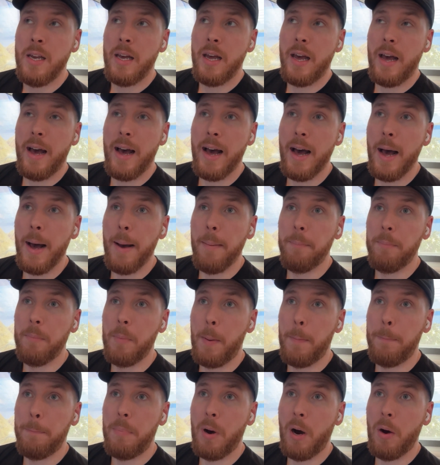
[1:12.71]

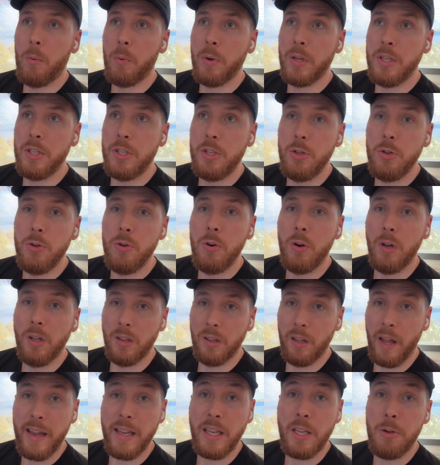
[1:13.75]
but we do
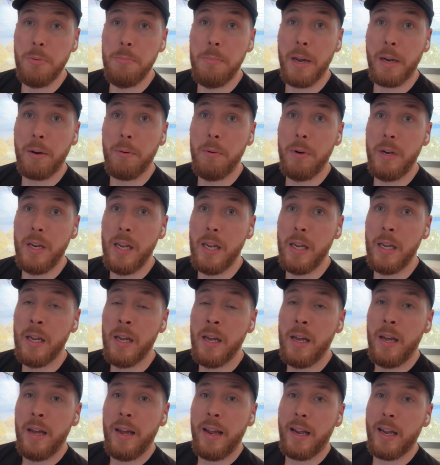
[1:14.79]
like Ubiquiti,
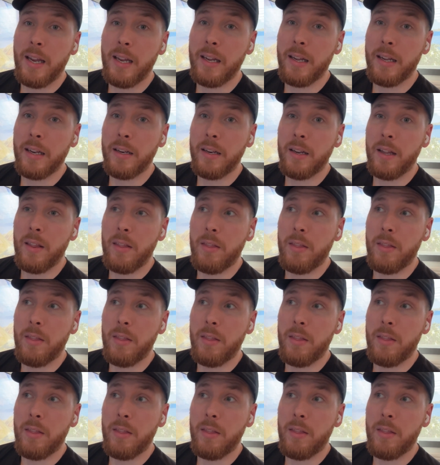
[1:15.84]
and